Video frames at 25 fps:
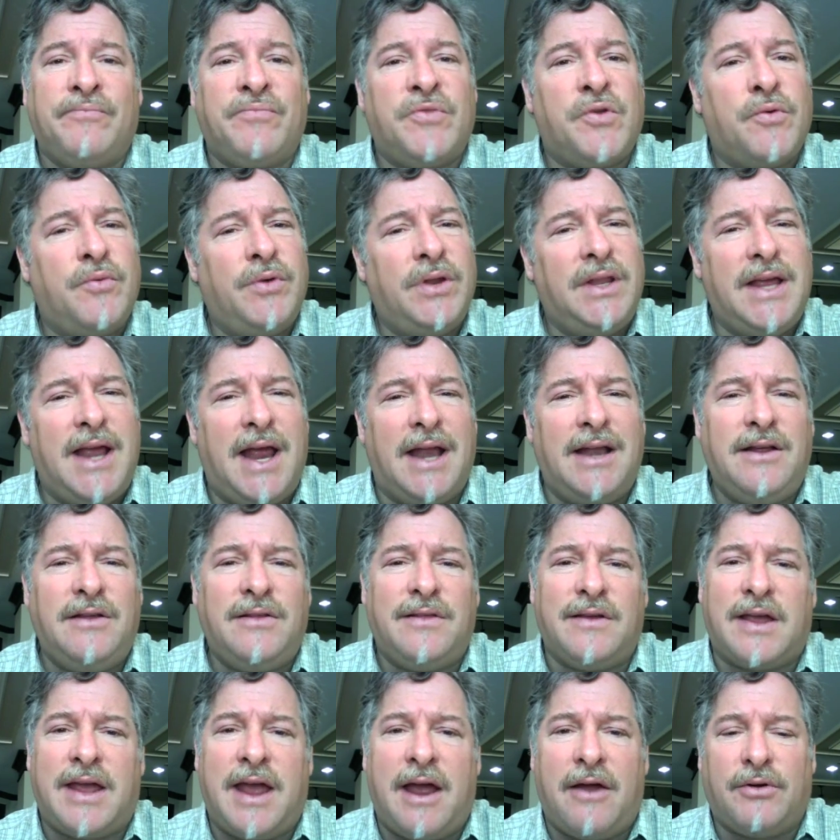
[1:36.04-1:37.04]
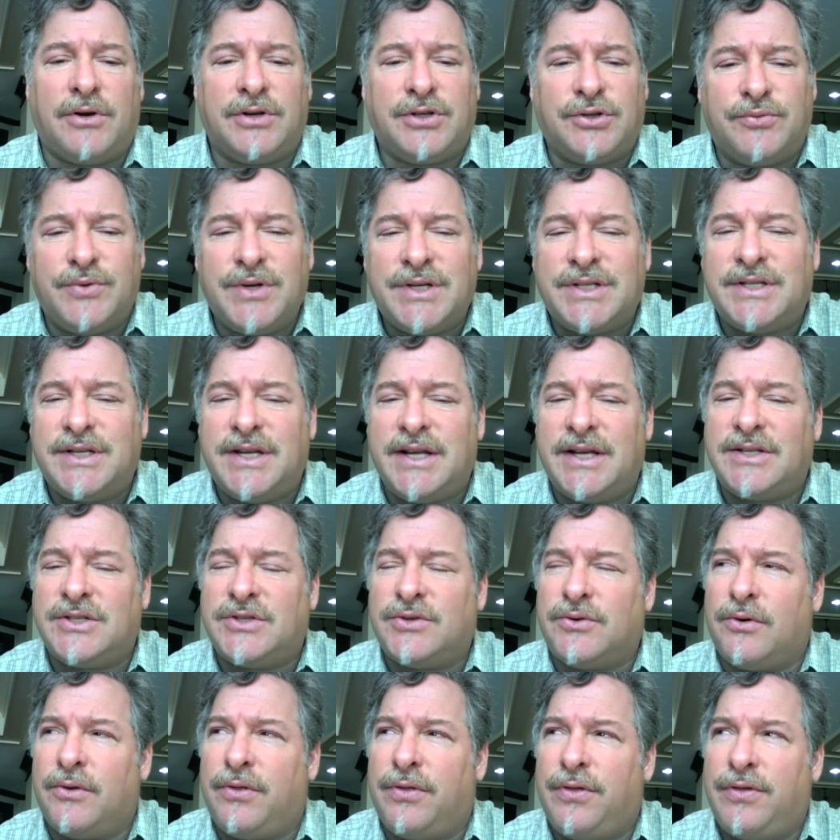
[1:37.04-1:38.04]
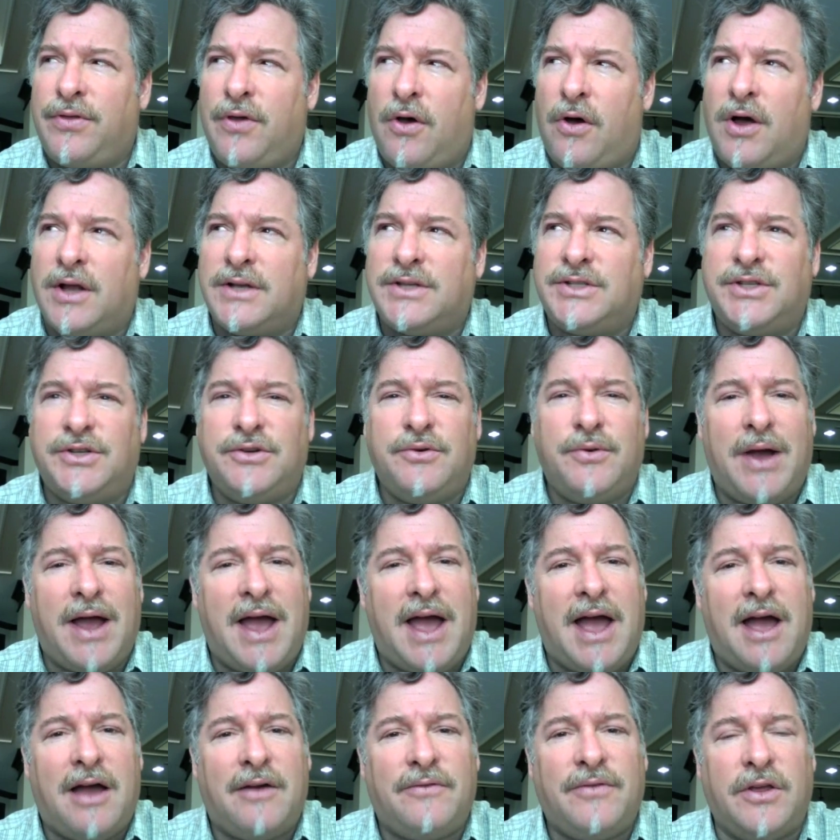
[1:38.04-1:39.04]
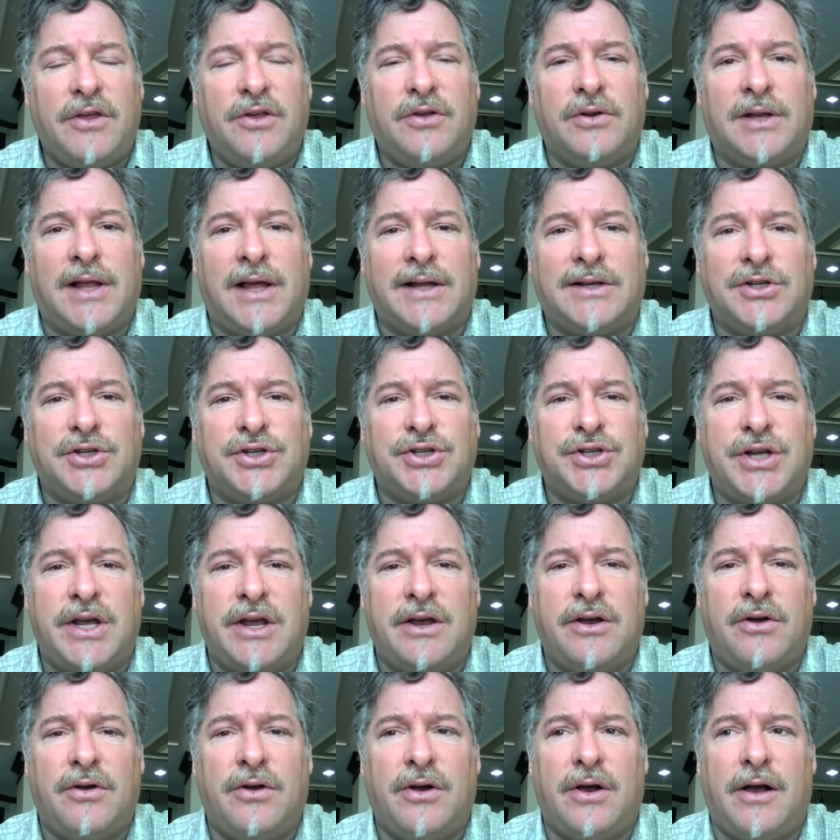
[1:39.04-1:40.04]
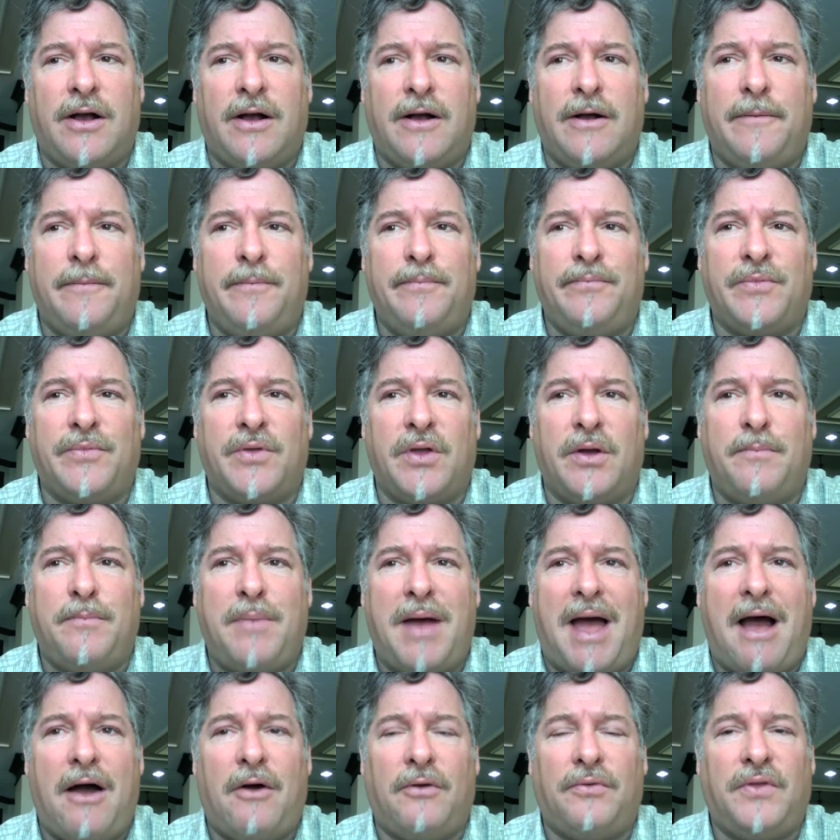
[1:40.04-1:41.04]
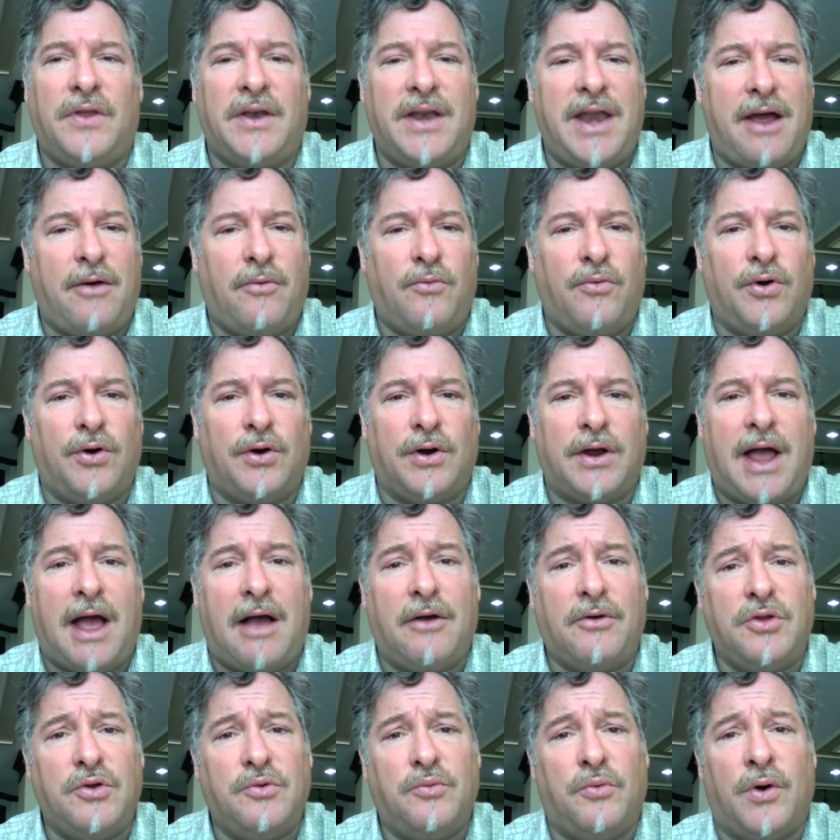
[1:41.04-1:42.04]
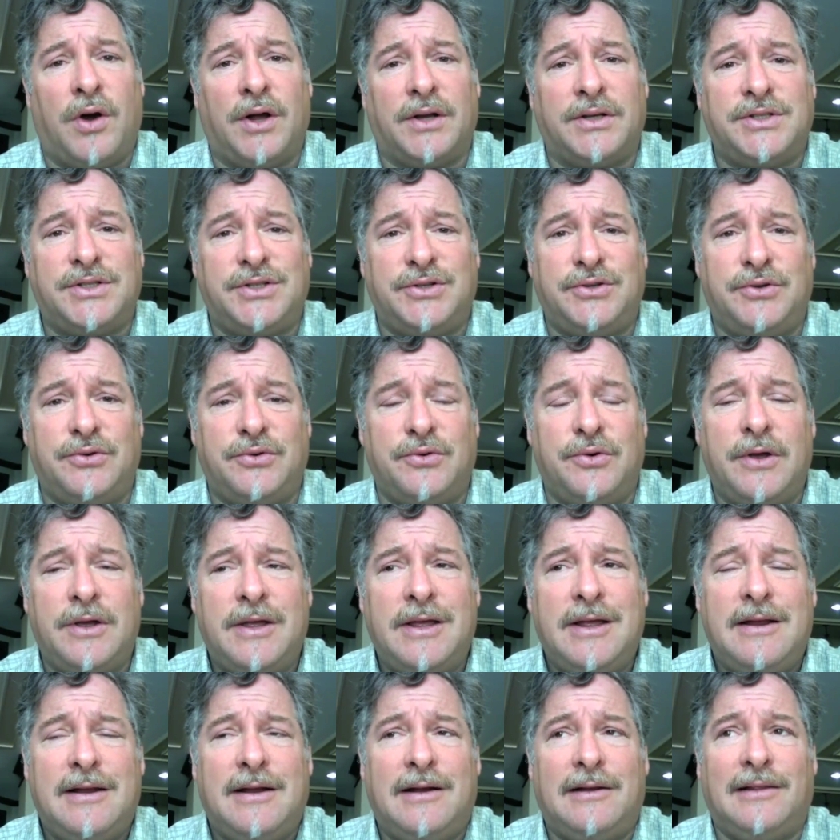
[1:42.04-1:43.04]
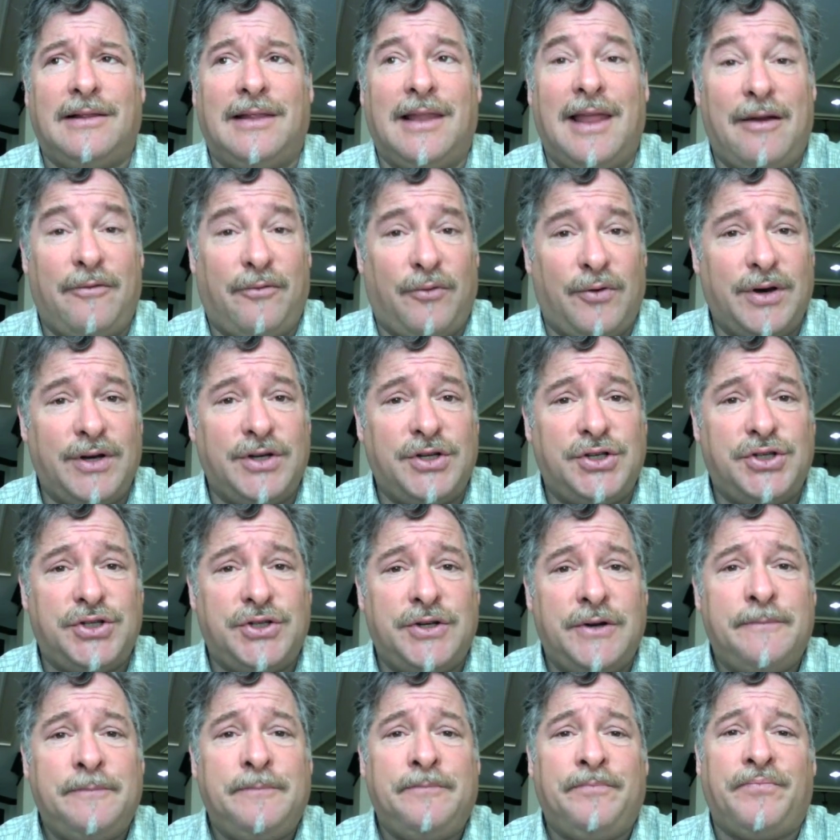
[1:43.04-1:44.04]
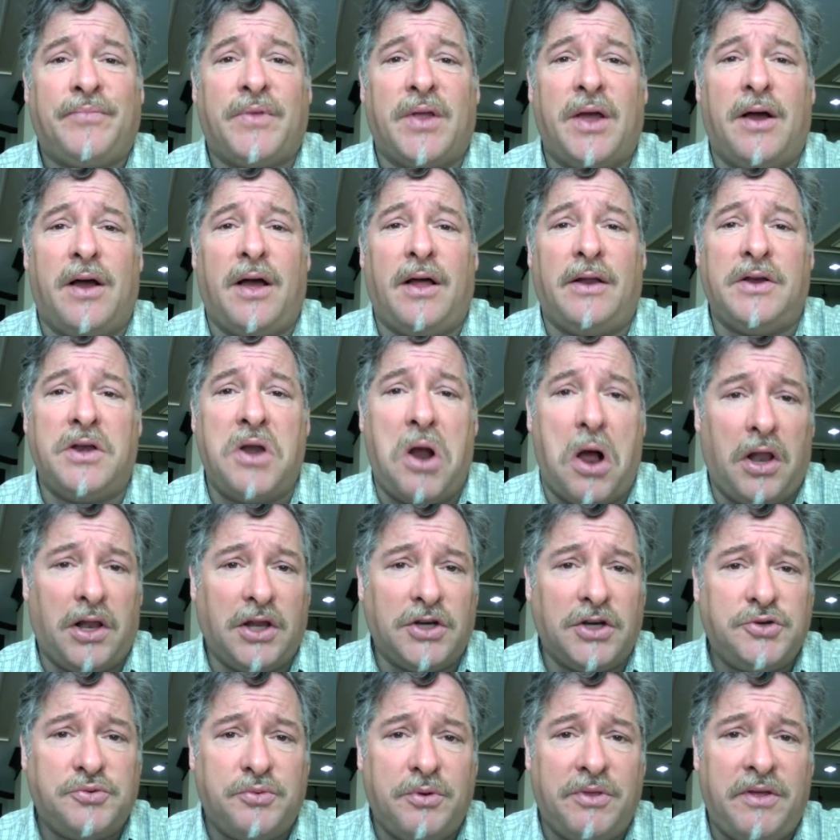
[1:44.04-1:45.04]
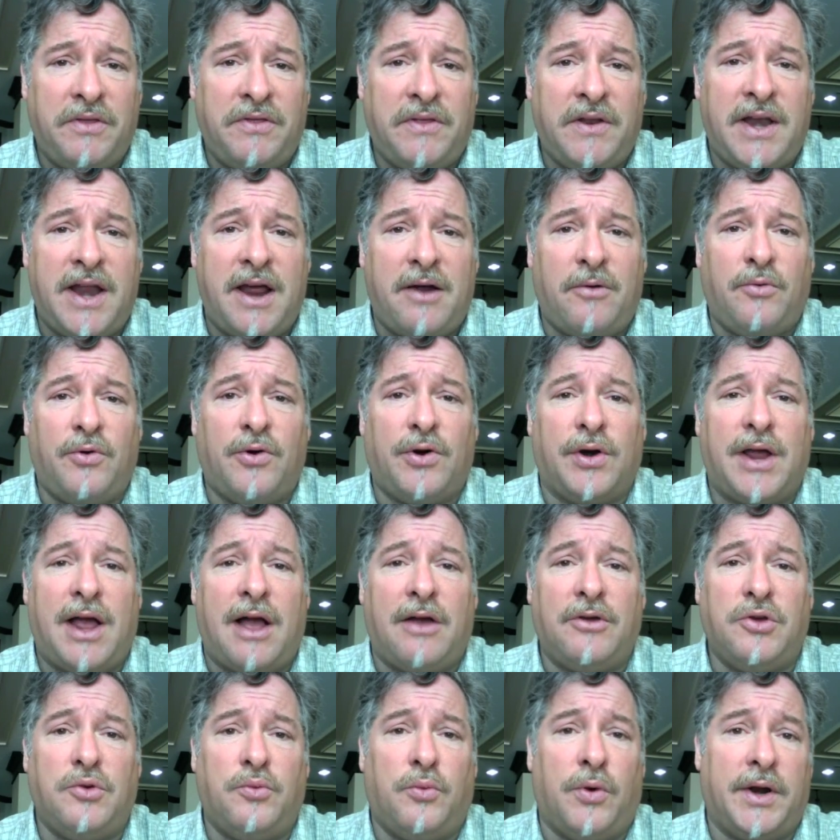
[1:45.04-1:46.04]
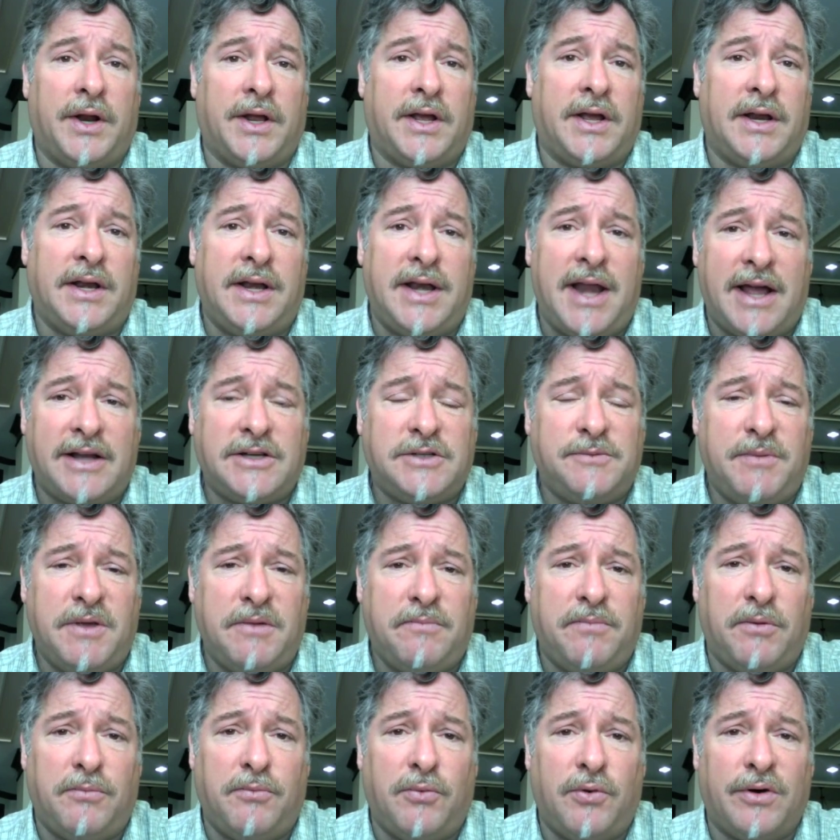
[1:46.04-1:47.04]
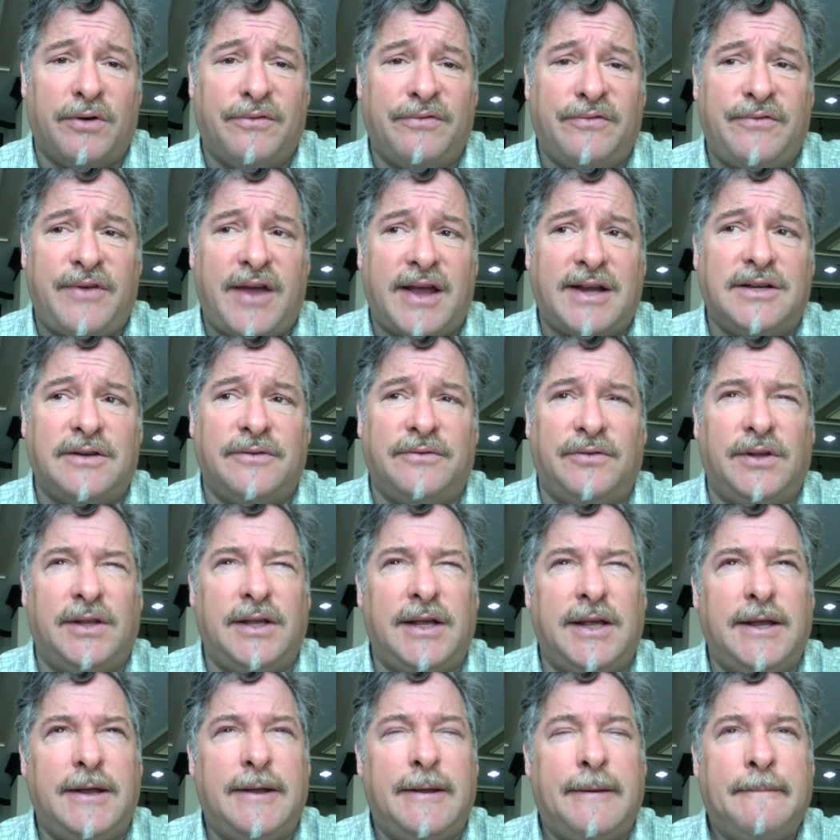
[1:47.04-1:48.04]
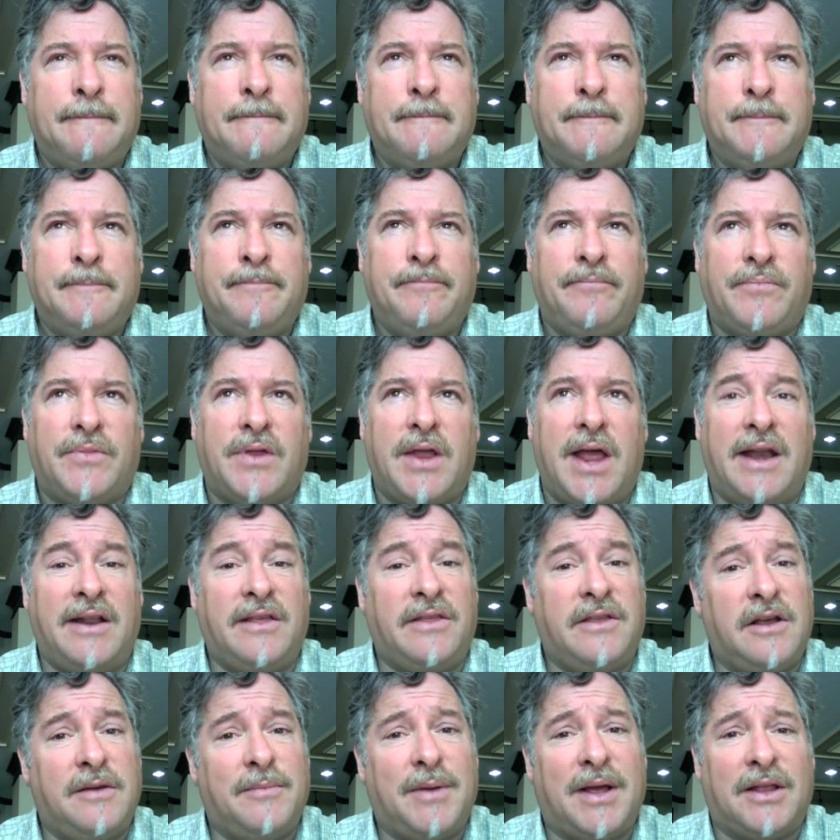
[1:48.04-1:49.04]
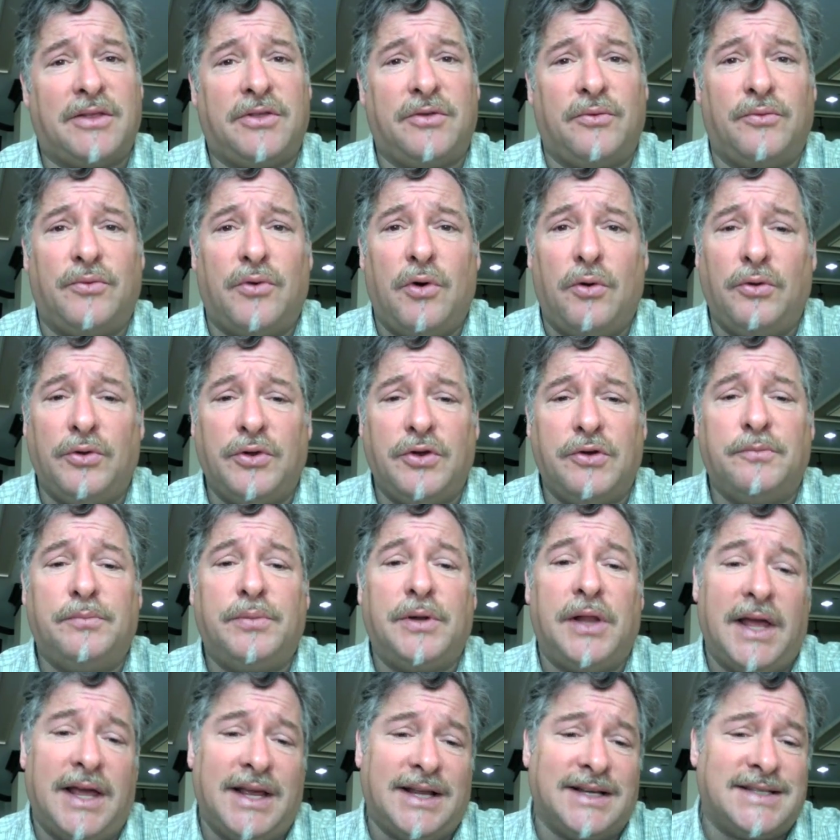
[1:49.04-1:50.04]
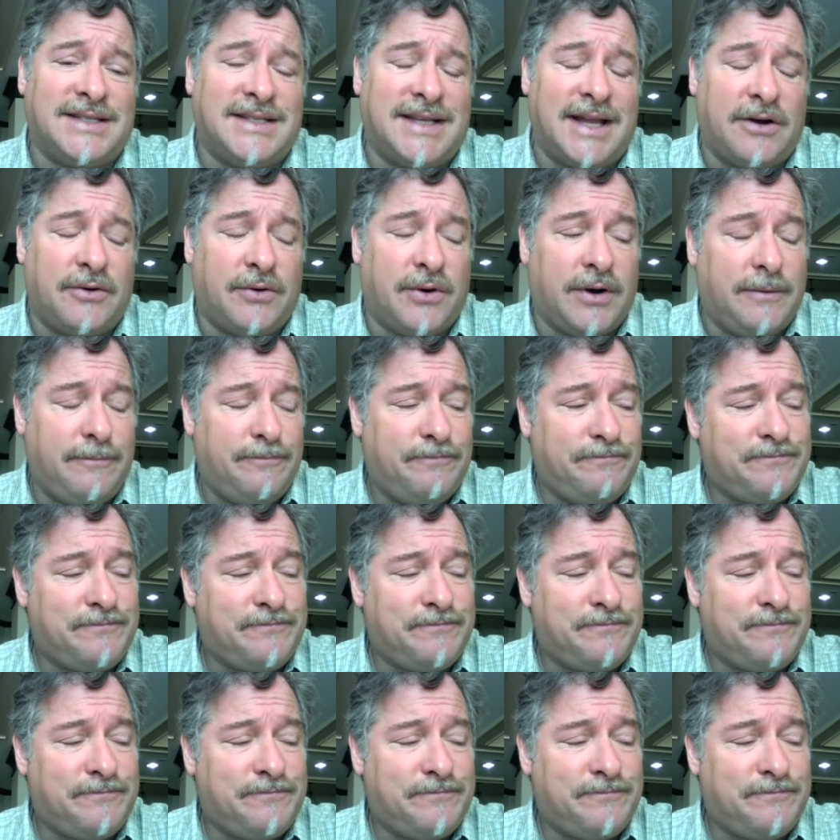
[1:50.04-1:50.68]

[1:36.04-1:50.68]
Really any of the characteristics or thoughts you have that you'd like to share about the network, how you want to leverage knowledge within the network, how you want to connect people more effectively, anything about the role you play, etc.